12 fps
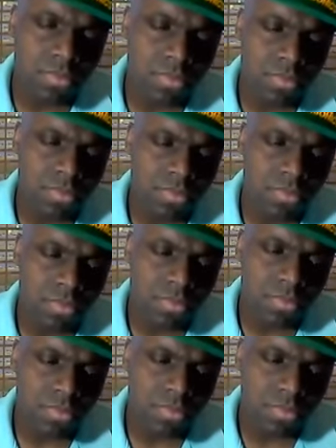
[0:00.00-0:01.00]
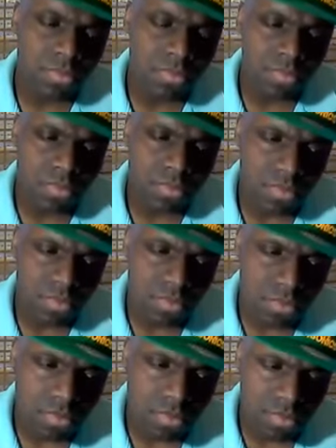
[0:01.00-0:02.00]

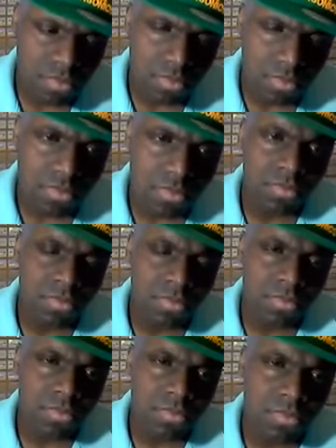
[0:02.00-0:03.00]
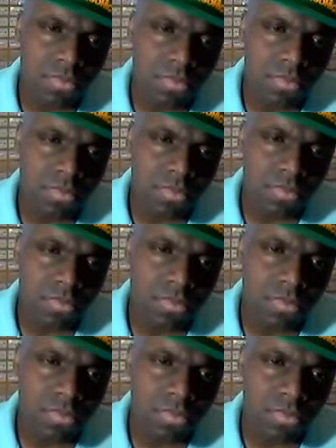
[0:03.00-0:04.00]

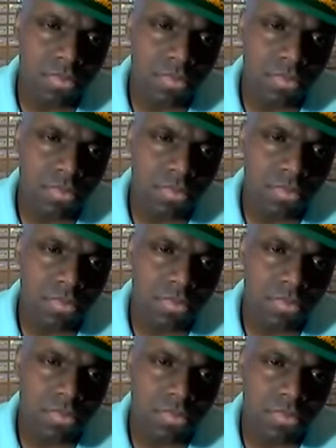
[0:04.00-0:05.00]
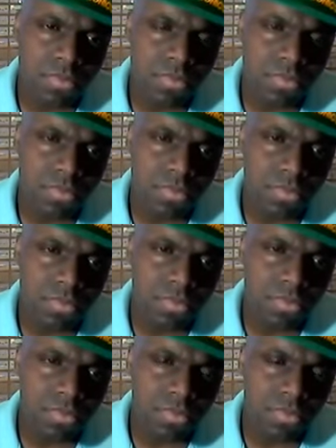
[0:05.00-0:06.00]

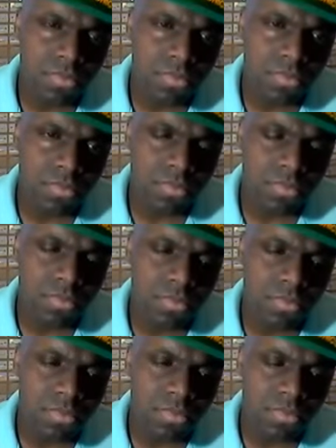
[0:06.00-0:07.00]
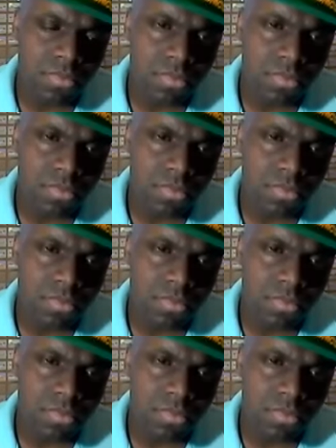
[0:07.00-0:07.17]
No words are spoken by the person on screen.